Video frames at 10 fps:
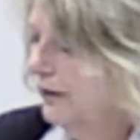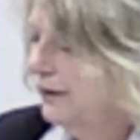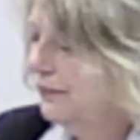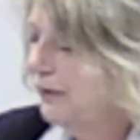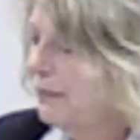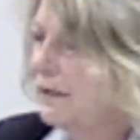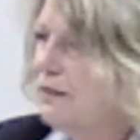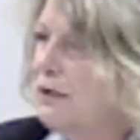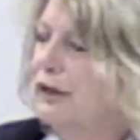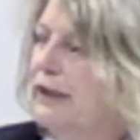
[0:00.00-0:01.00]
something
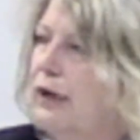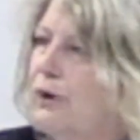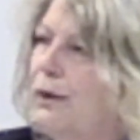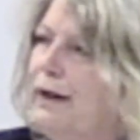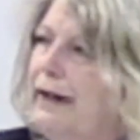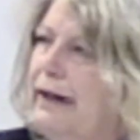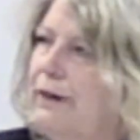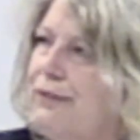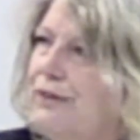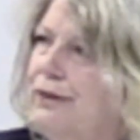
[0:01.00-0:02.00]
that the Hood Canal Coordinating
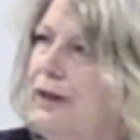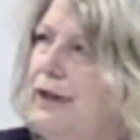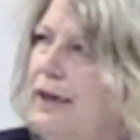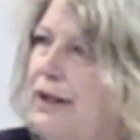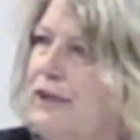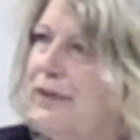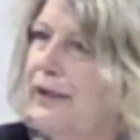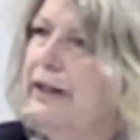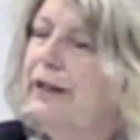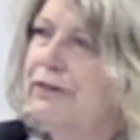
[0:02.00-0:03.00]
Council is
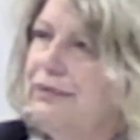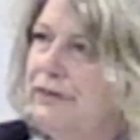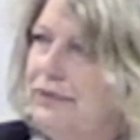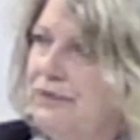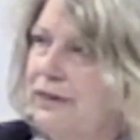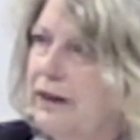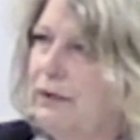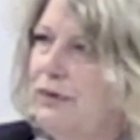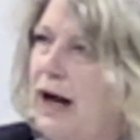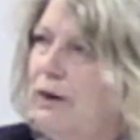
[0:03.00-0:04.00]
very interested in seeing,
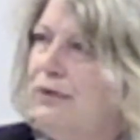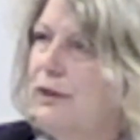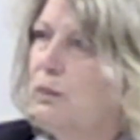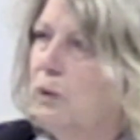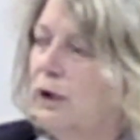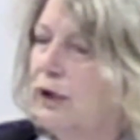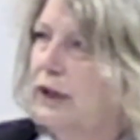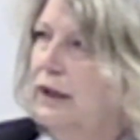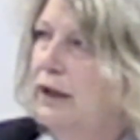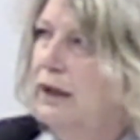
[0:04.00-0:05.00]
is how does their
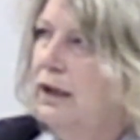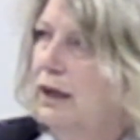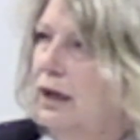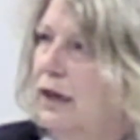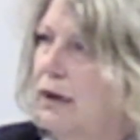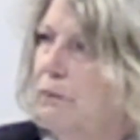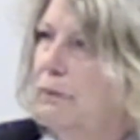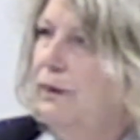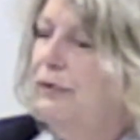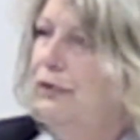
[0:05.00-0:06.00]
work
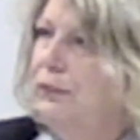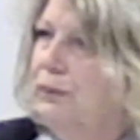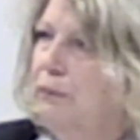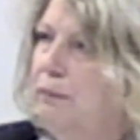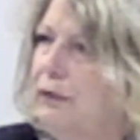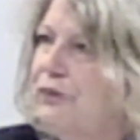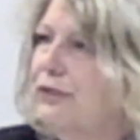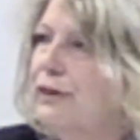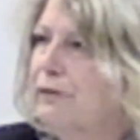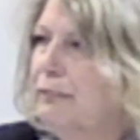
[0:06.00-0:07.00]
to
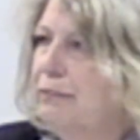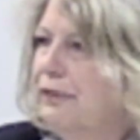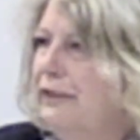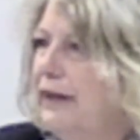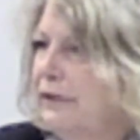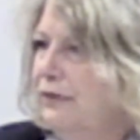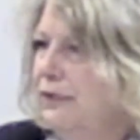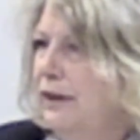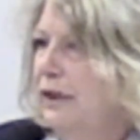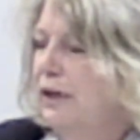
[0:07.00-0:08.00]
preserve and protect
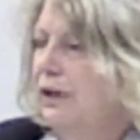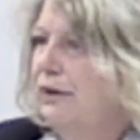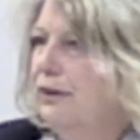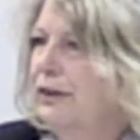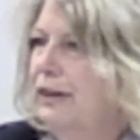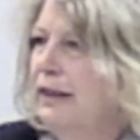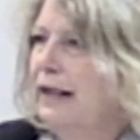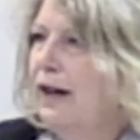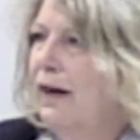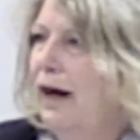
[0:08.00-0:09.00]
the Hood
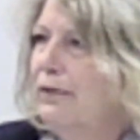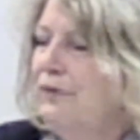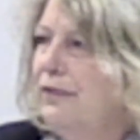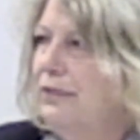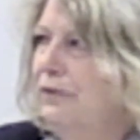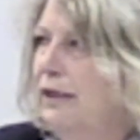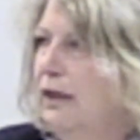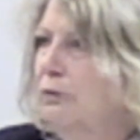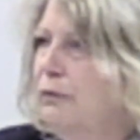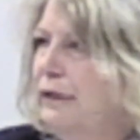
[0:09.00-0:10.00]
Canal, how does it
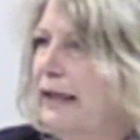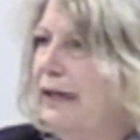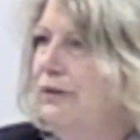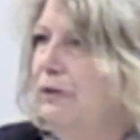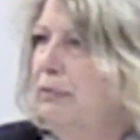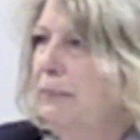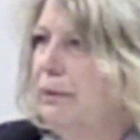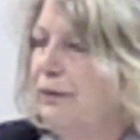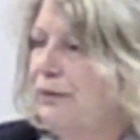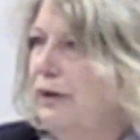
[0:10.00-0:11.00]
relate to
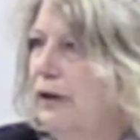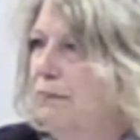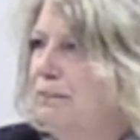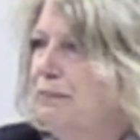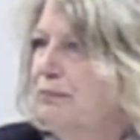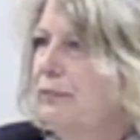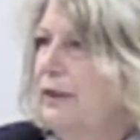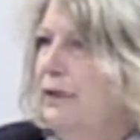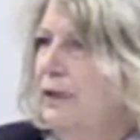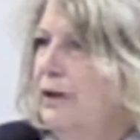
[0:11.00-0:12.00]
people's
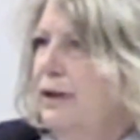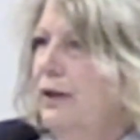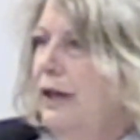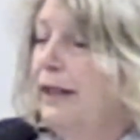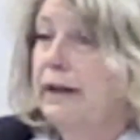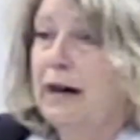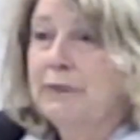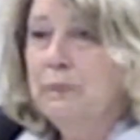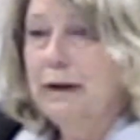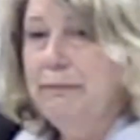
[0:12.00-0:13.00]

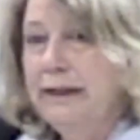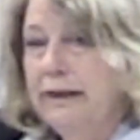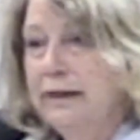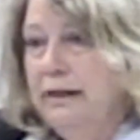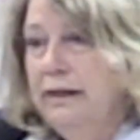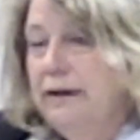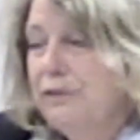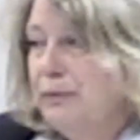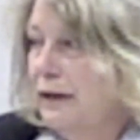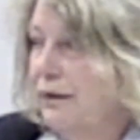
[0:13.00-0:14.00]
economic well-being,
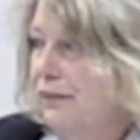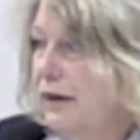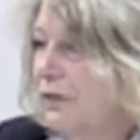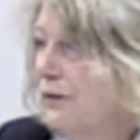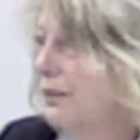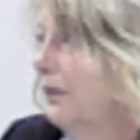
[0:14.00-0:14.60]
as well as the other